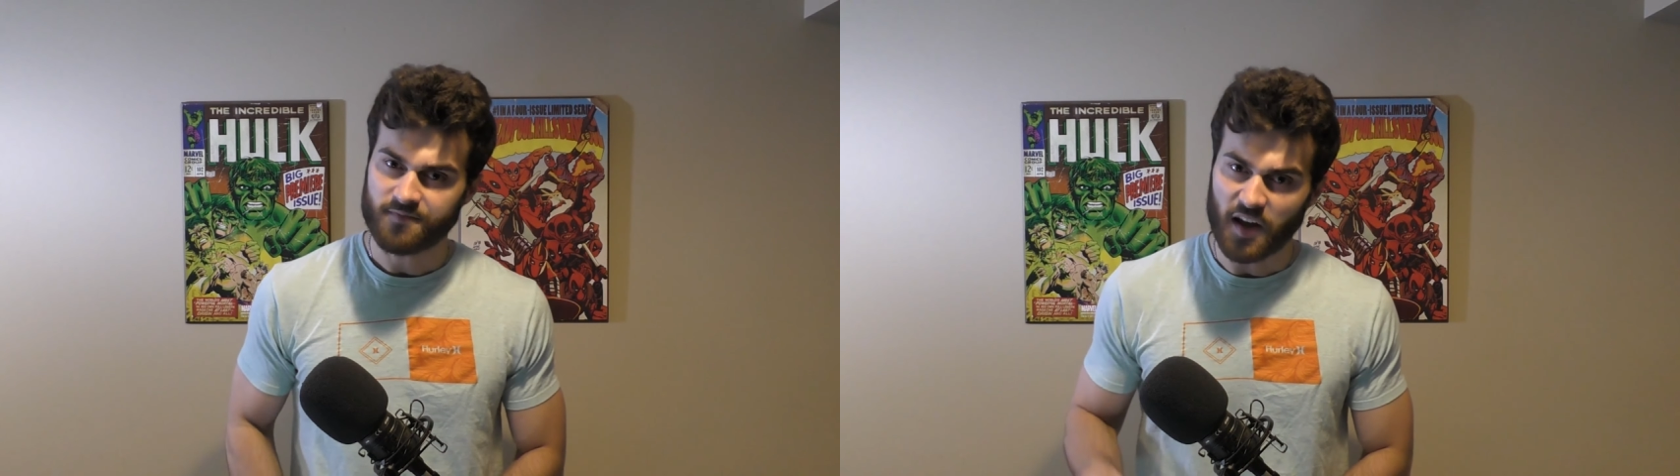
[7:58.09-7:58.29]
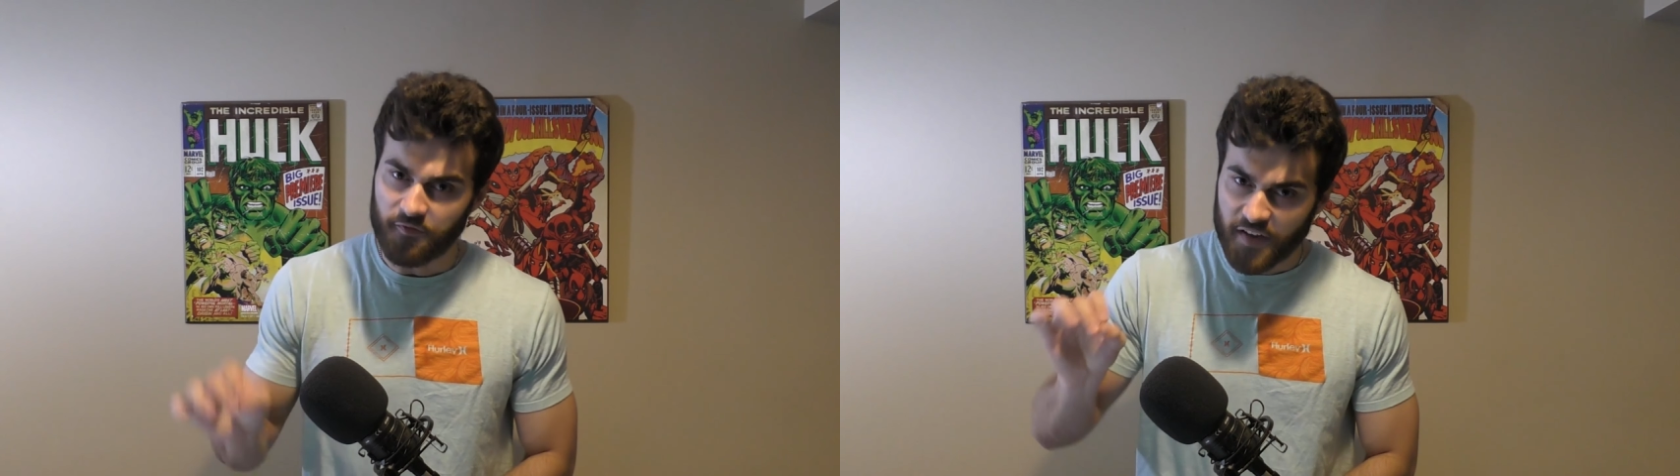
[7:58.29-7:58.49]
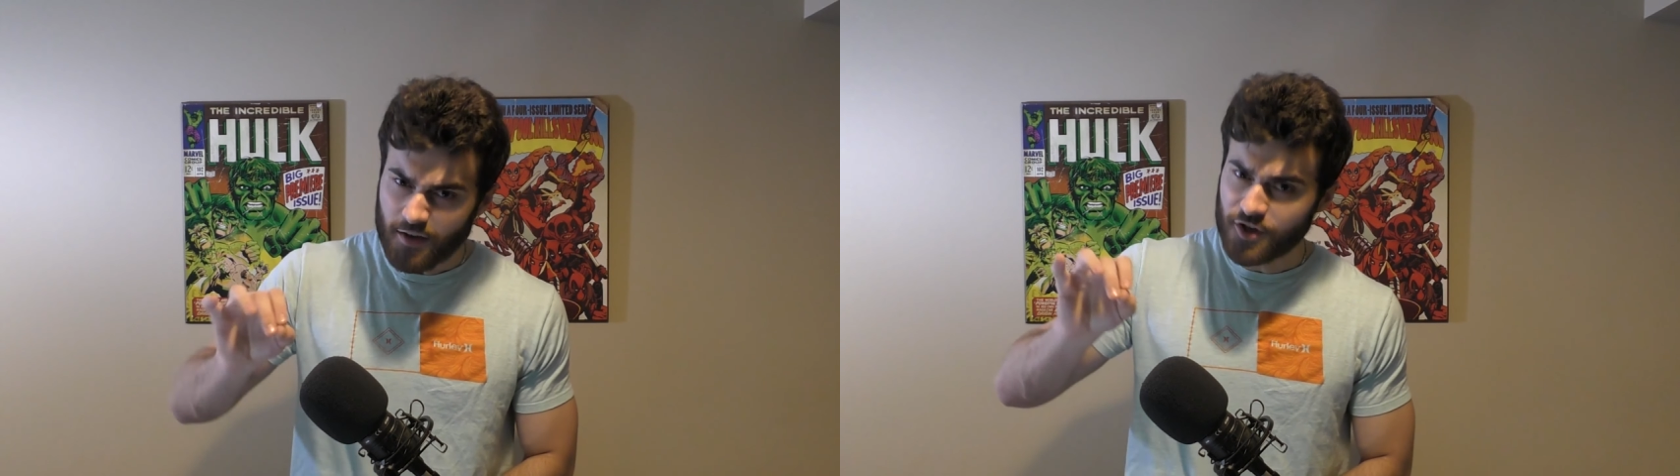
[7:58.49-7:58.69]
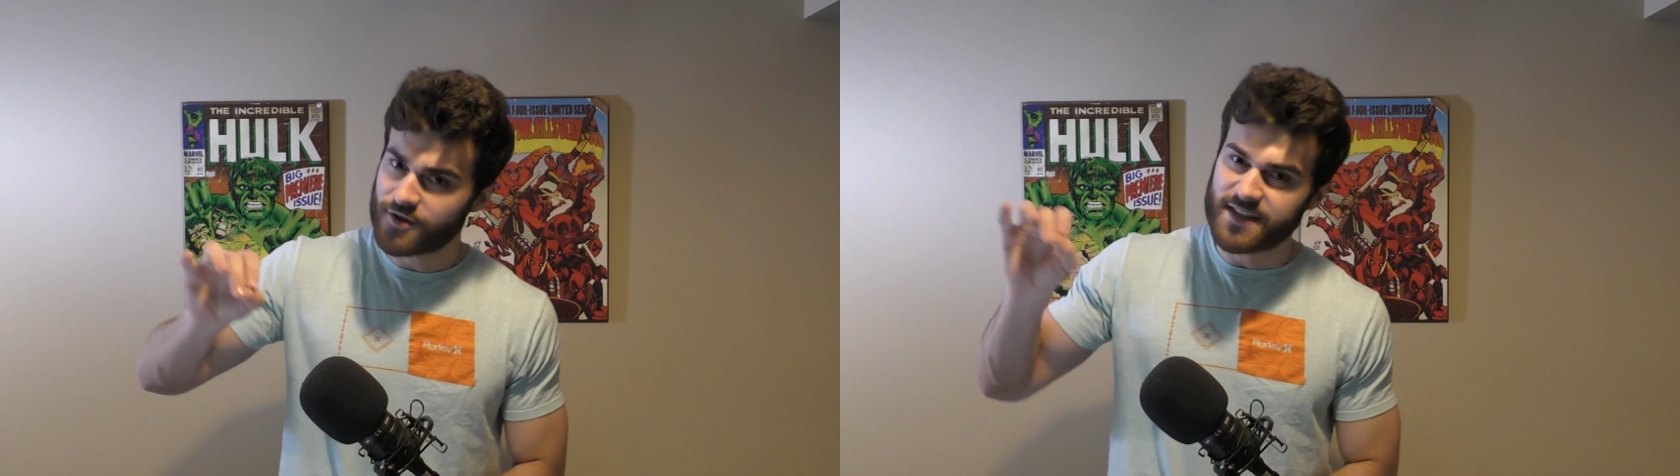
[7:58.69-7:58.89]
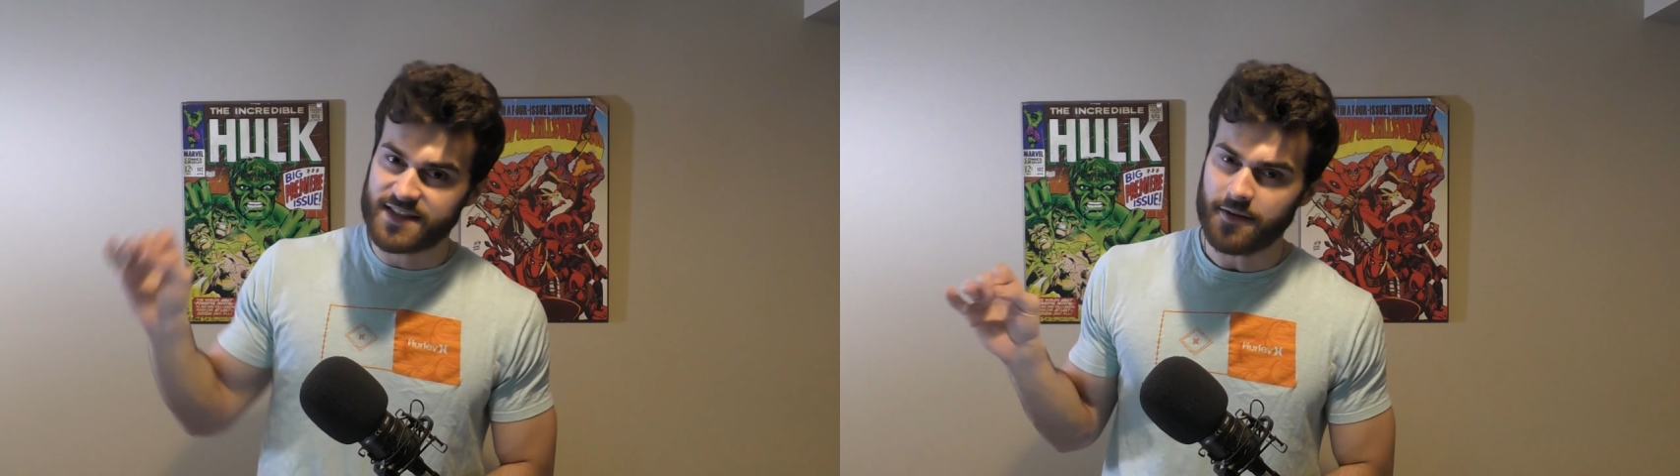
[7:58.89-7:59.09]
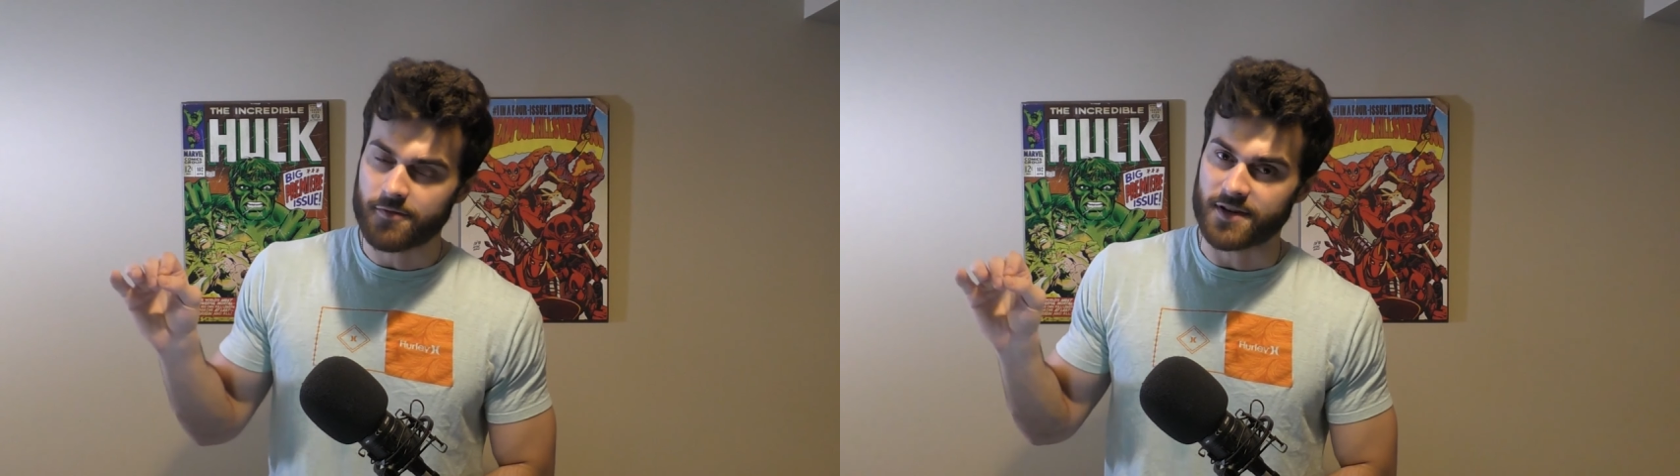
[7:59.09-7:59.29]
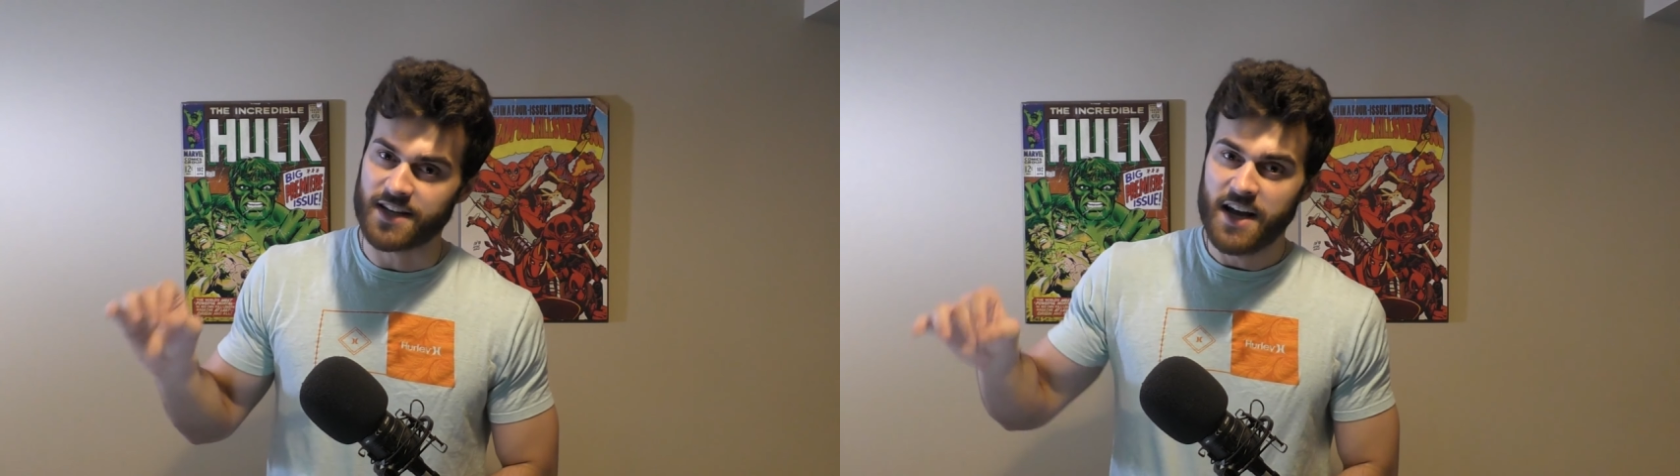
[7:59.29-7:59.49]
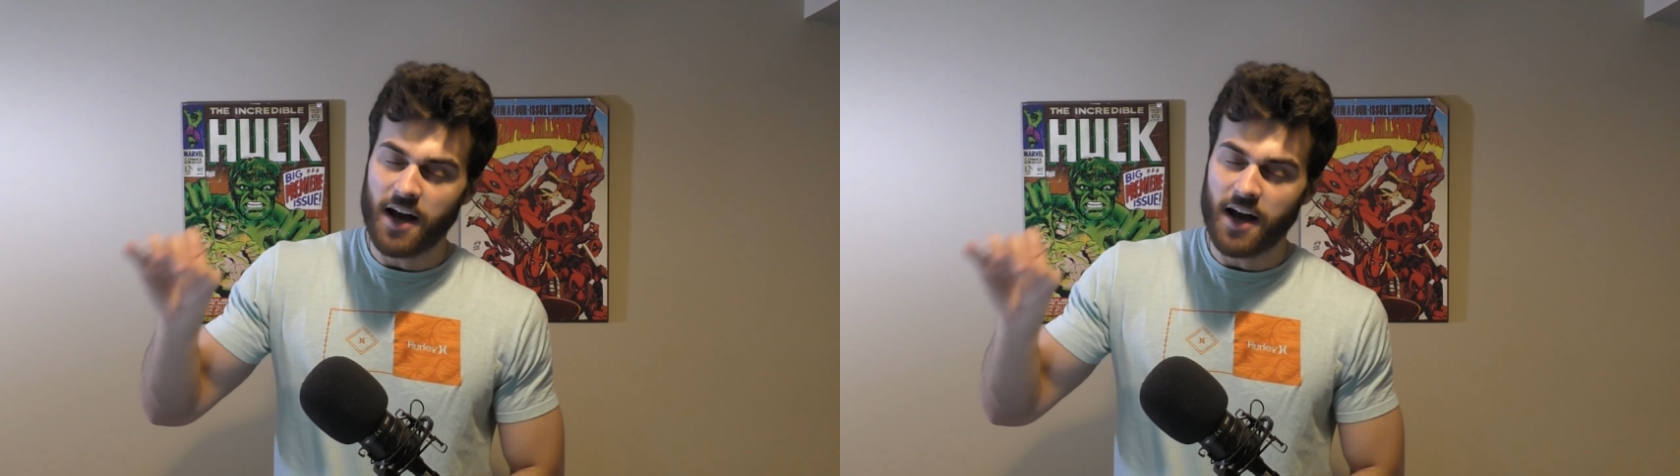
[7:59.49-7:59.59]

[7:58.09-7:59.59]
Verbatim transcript: a failure is different.